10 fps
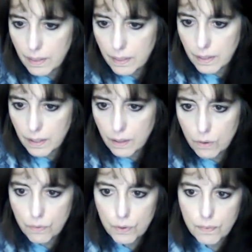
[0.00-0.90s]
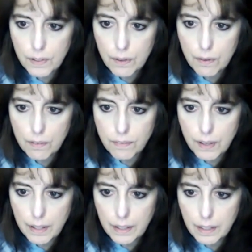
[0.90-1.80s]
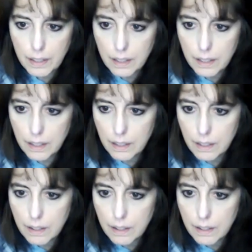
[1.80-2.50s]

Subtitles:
Thank you for verifying.